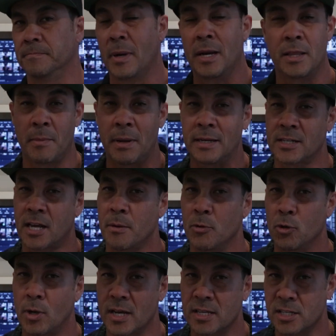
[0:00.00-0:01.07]
But in the
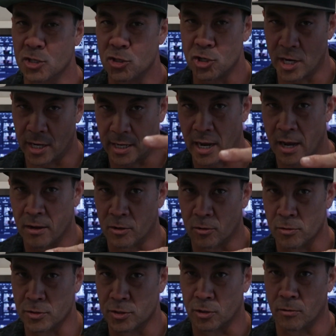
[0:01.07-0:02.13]
meantime, you guys can check out
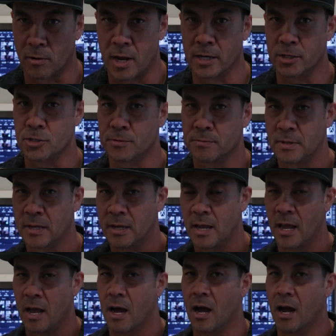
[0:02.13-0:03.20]
Cruiser Garage
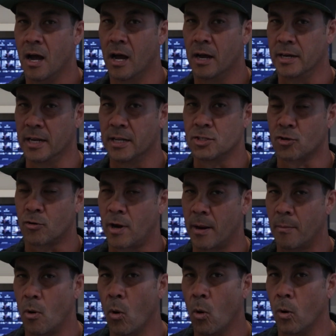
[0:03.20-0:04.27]
on
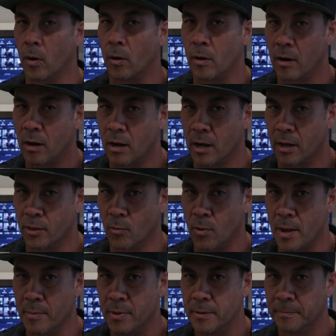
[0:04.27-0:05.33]
Instagram or on the
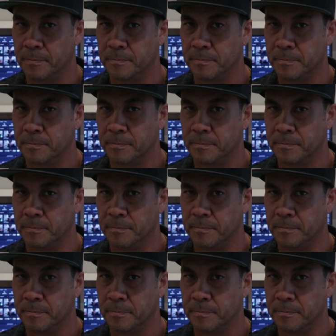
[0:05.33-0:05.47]
web.